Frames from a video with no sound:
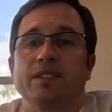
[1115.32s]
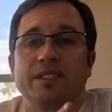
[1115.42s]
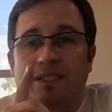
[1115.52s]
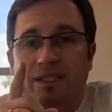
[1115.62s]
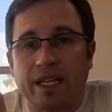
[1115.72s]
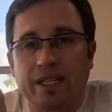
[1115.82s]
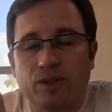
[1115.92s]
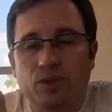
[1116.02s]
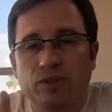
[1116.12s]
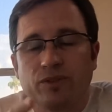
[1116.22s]
Stay
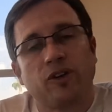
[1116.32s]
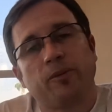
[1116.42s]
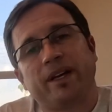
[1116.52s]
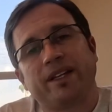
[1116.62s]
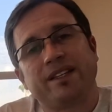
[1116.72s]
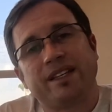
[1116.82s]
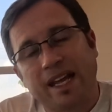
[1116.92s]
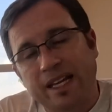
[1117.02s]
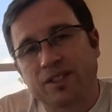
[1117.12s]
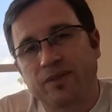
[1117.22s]
tuned for my
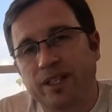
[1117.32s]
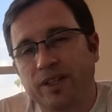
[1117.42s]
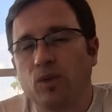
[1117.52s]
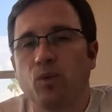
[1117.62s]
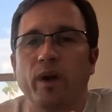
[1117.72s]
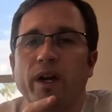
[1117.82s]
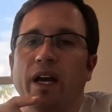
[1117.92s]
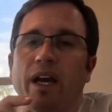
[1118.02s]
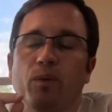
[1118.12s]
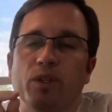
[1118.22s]
next video where
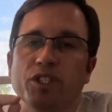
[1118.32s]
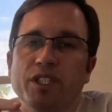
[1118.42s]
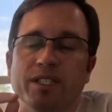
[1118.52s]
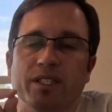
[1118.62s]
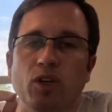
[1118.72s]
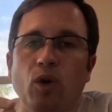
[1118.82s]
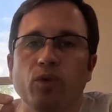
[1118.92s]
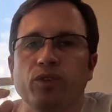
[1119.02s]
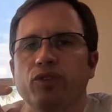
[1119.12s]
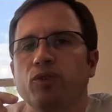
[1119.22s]
I will just go
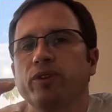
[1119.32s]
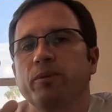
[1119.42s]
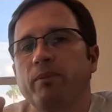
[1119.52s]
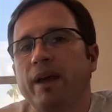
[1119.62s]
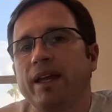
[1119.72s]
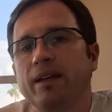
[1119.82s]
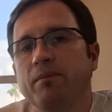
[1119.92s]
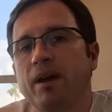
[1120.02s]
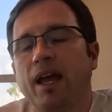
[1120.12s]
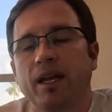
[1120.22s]
through the main
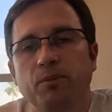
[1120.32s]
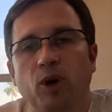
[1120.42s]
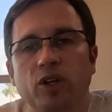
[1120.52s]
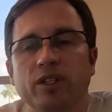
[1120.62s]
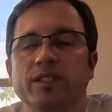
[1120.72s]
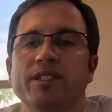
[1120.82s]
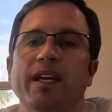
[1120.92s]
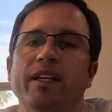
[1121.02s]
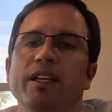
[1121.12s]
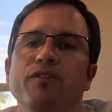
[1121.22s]
Mac models
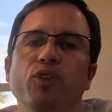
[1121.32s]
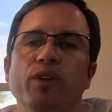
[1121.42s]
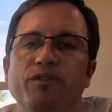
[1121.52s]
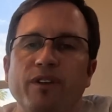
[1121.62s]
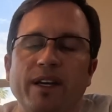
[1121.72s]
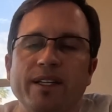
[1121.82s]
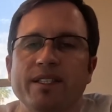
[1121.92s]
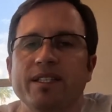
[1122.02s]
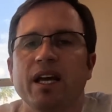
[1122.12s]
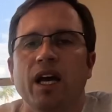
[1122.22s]
and give you
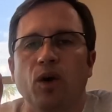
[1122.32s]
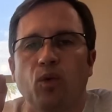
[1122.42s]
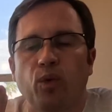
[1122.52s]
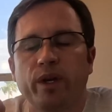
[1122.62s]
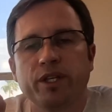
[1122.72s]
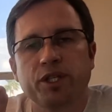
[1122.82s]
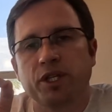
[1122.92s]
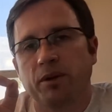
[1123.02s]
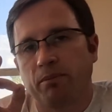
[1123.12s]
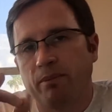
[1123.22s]
advice
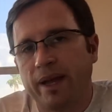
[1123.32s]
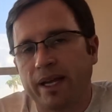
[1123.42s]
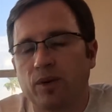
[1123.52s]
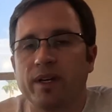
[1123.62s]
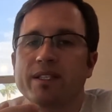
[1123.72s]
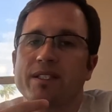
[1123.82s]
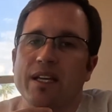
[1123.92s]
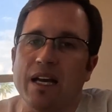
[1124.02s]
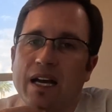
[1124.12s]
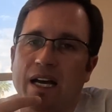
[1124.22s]
which
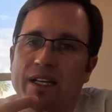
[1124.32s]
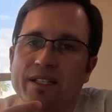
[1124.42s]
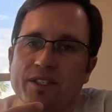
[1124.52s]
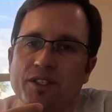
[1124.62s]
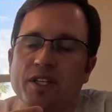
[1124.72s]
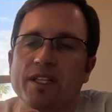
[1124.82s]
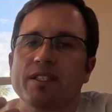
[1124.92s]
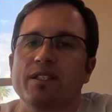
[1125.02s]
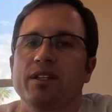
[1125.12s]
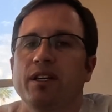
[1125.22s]
macOS I
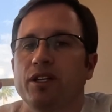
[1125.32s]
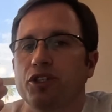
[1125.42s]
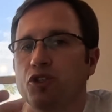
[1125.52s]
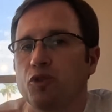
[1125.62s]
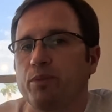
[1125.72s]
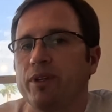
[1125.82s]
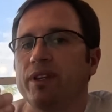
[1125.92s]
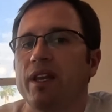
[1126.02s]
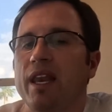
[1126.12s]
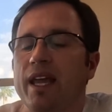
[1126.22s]
suggest should be
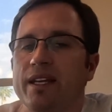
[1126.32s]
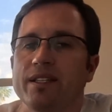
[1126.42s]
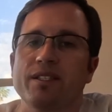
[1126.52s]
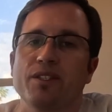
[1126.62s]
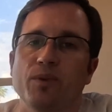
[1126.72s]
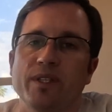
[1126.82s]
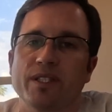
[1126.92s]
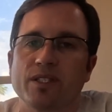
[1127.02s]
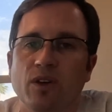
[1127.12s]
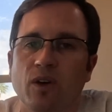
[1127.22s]
the latest you
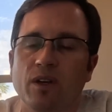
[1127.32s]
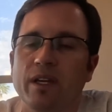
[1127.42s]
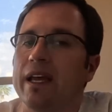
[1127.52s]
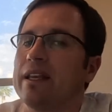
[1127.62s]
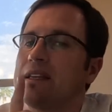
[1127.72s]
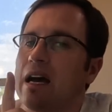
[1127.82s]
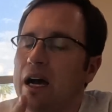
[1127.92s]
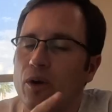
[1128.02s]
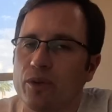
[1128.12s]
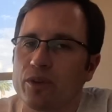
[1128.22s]
install and
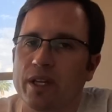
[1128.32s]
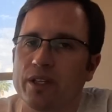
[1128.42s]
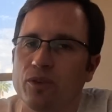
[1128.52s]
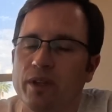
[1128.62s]
how you can do